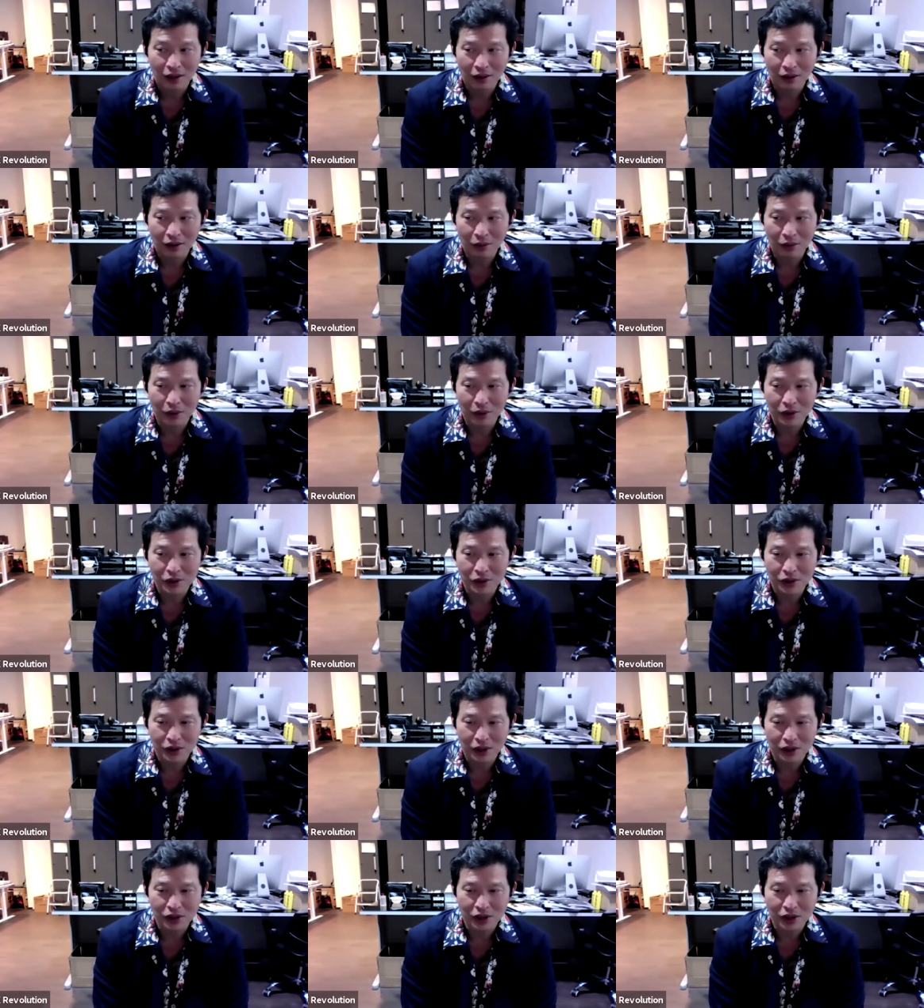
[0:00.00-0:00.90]
it, it,
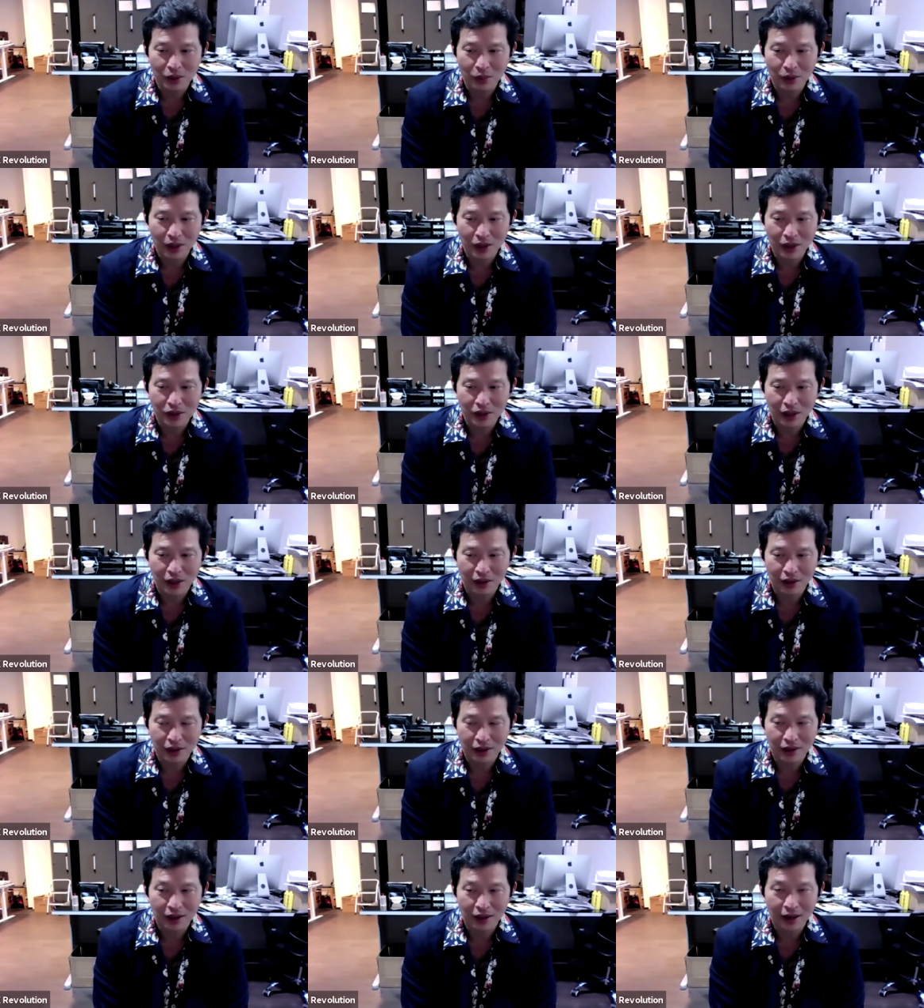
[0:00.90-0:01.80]
was in some ways on a
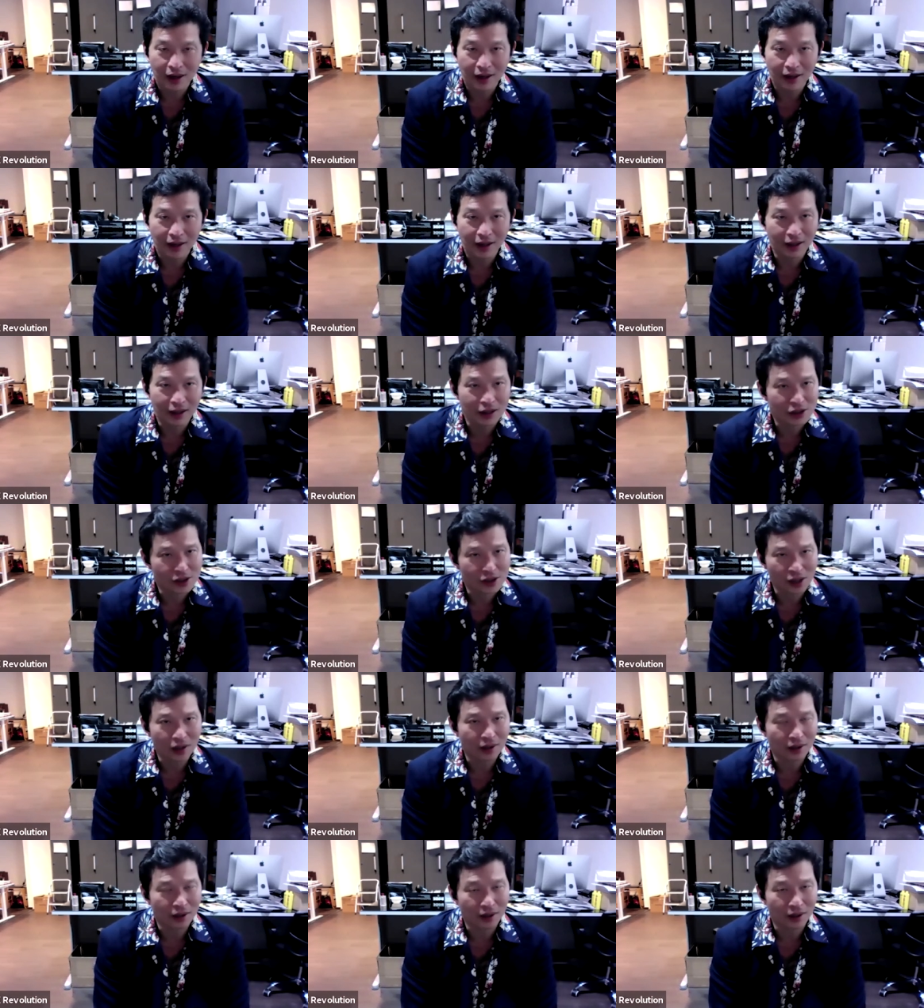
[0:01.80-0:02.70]
decline and then
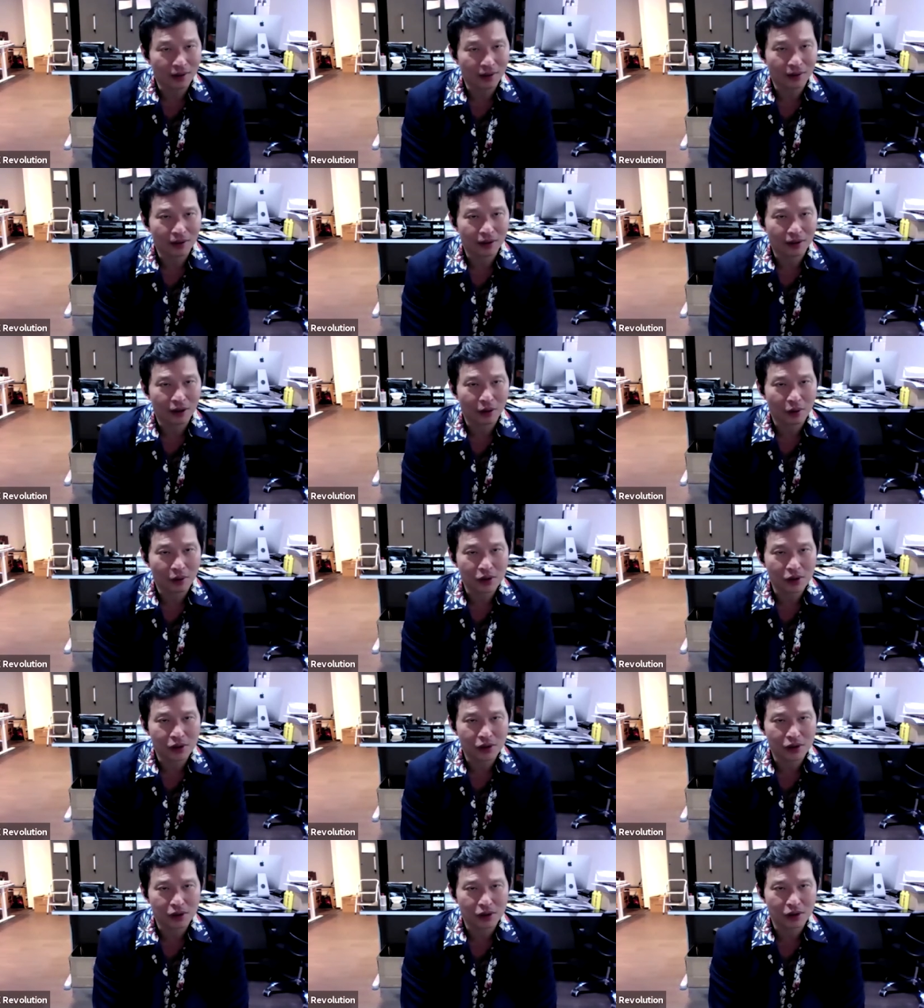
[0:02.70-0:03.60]
suddenly there
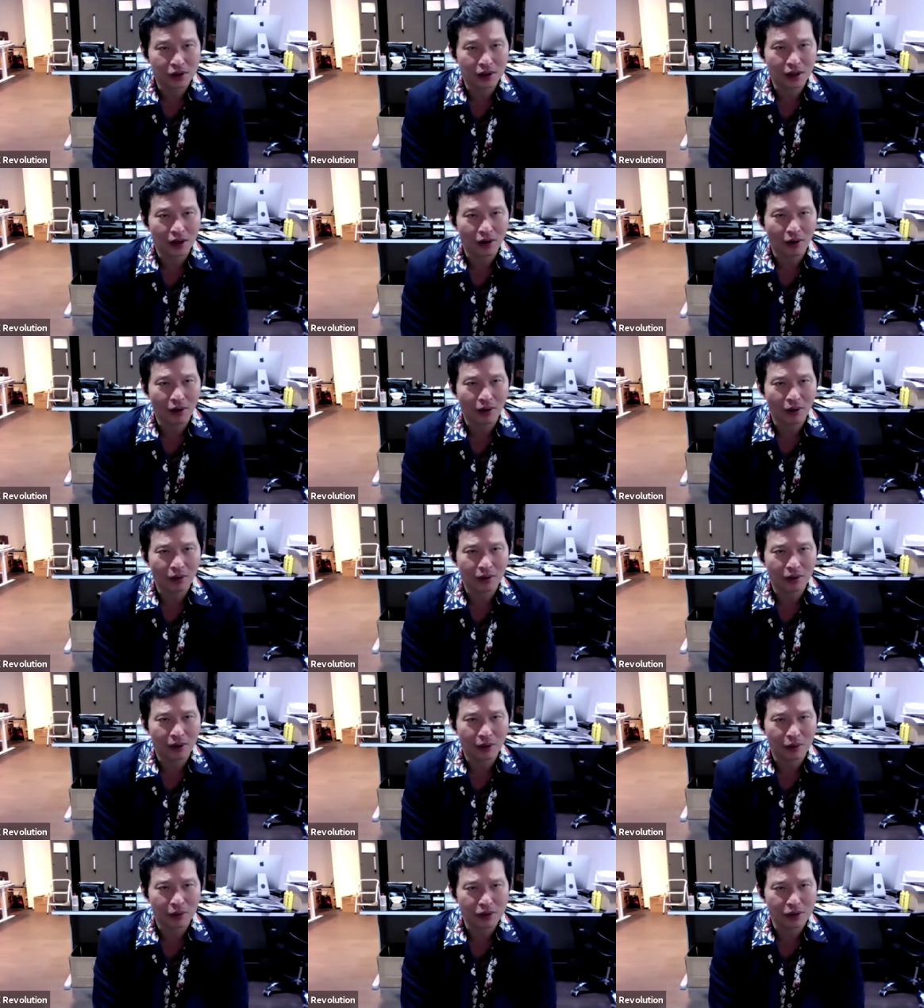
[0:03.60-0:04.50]
was you know
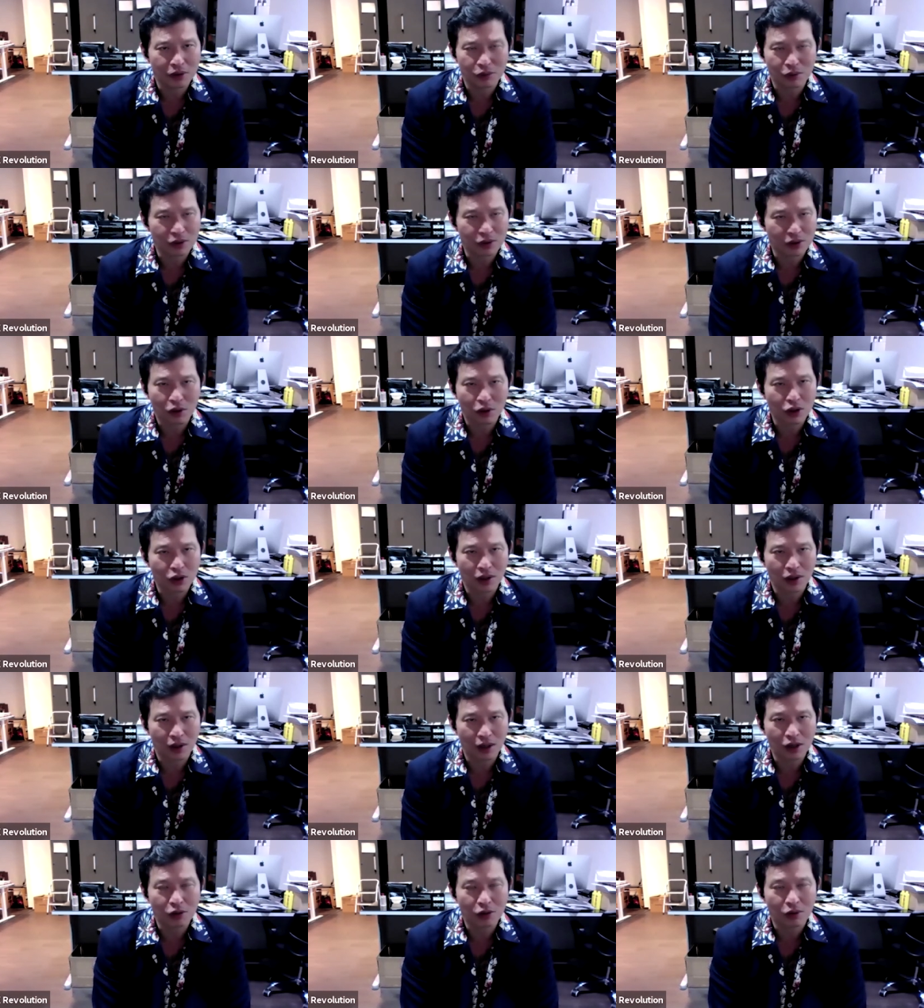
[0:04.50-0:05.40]
there was this resurgent
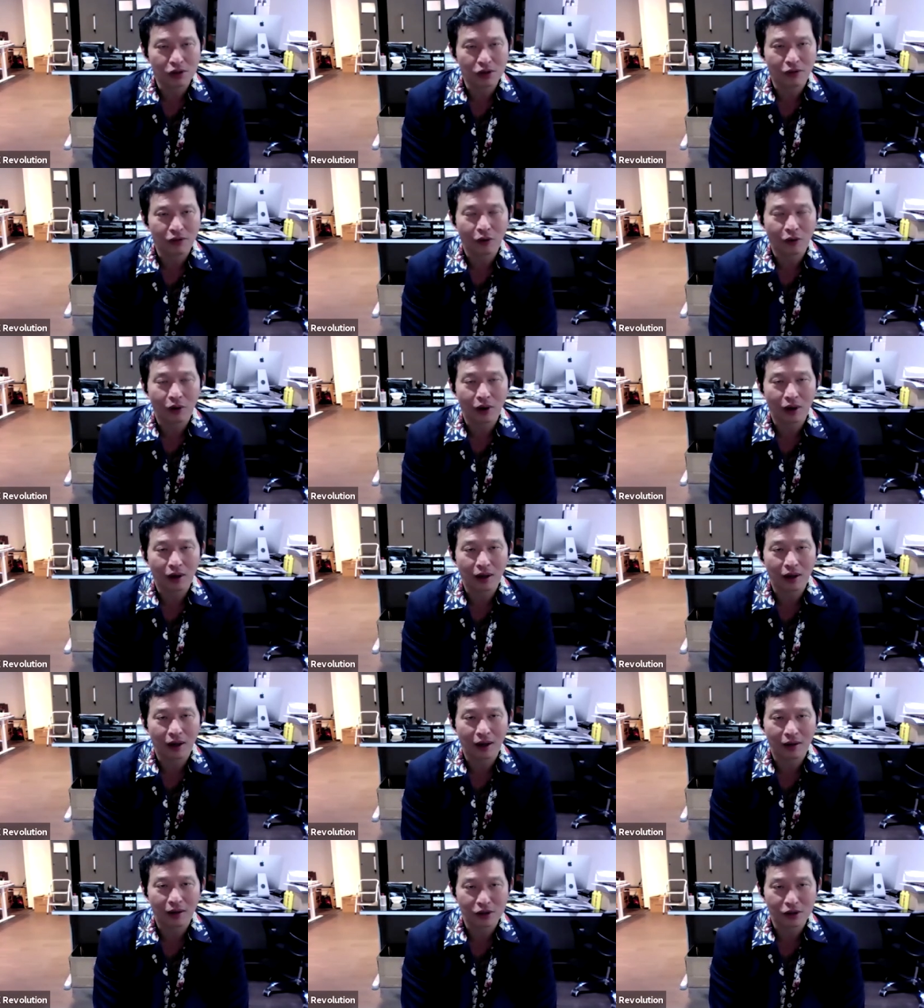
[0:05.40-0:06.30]
in interest for it
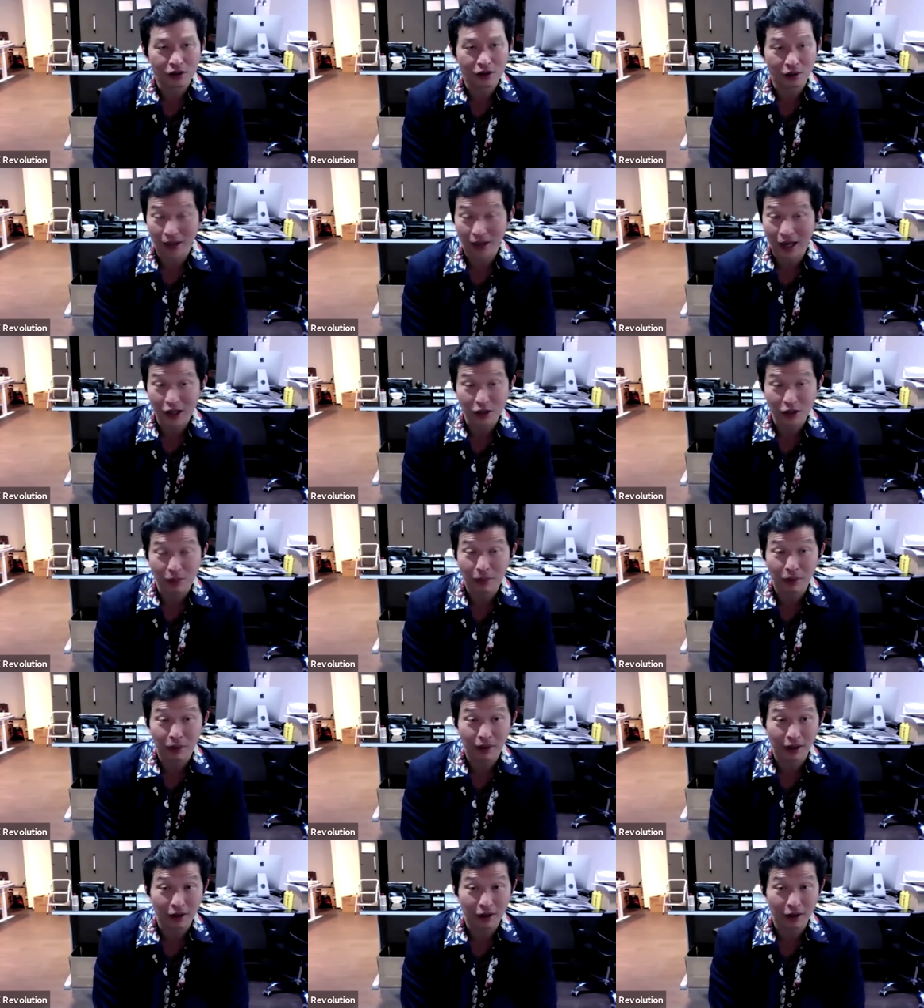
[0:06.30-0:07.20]
uh, so thanks to
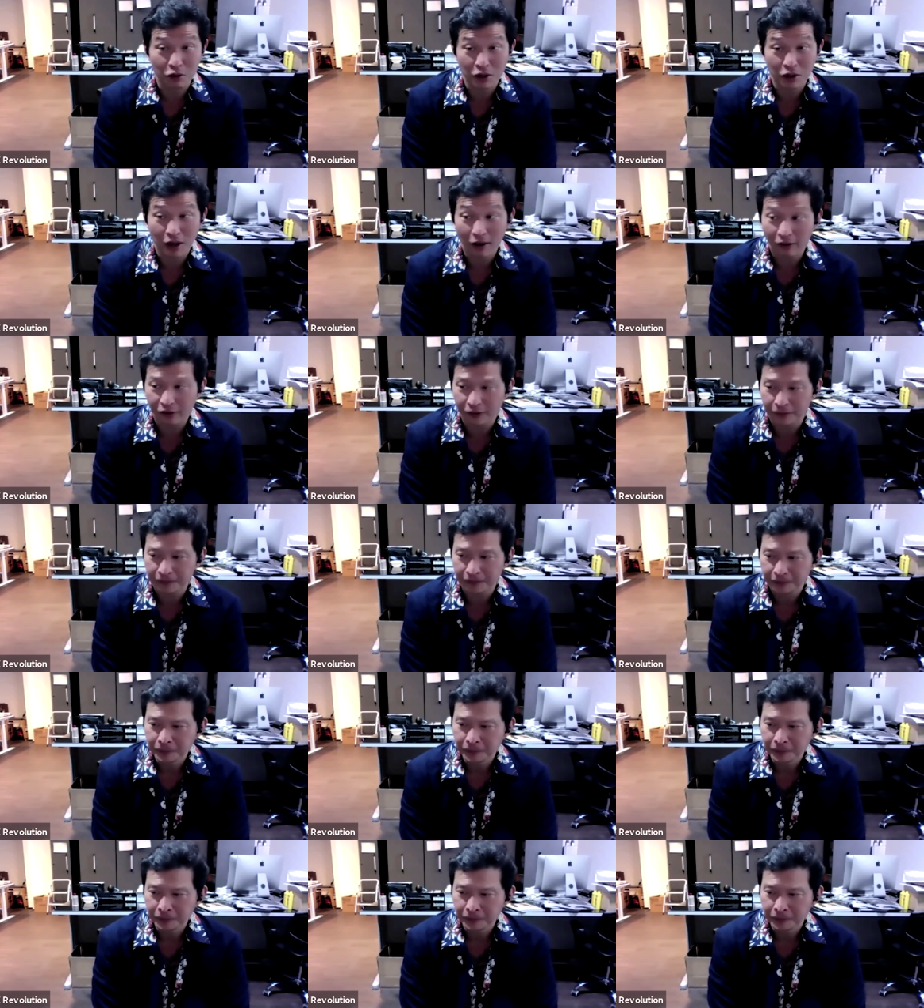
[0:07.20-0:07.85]
people yeah. like mm-hmm. yourself